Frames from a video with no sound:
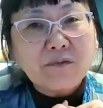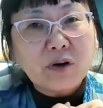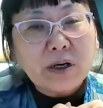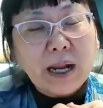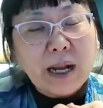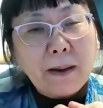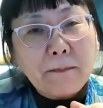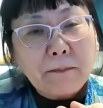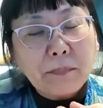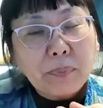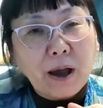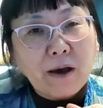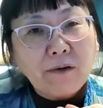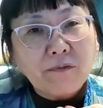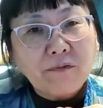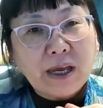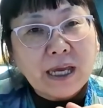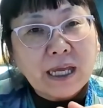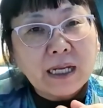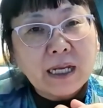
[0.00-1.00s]
for
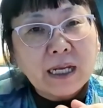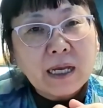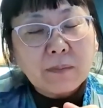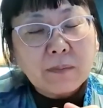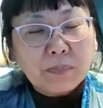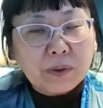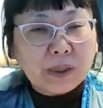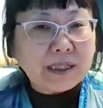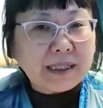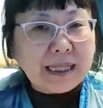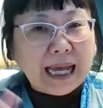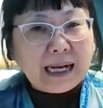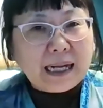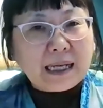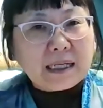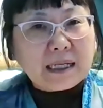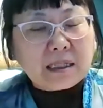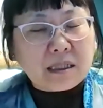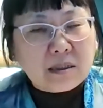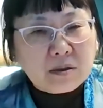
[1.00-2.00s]
nonprofit because that
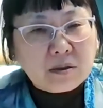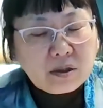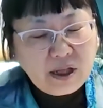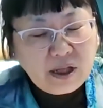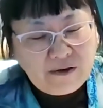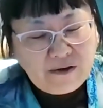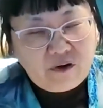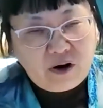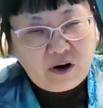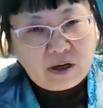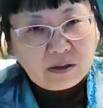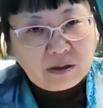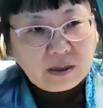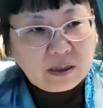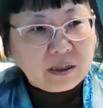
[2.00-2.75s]
is different.